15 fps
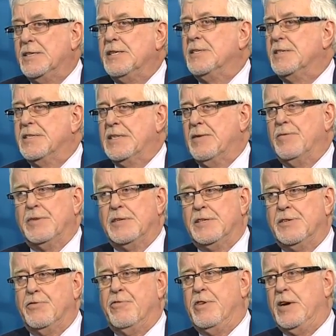since the
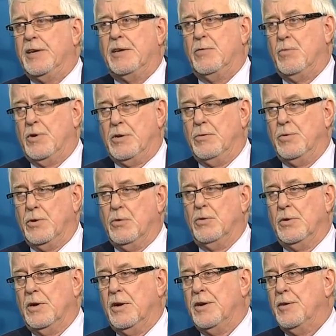70s, have created what you would
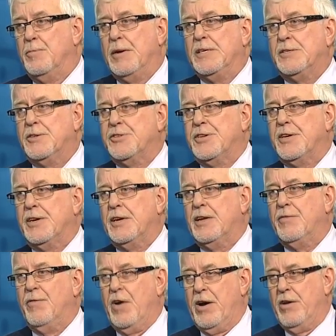call an obesogenic
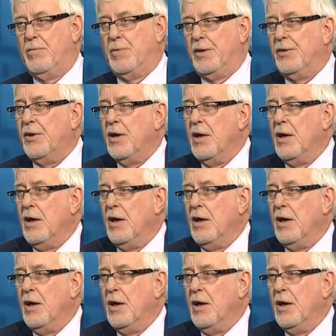environment.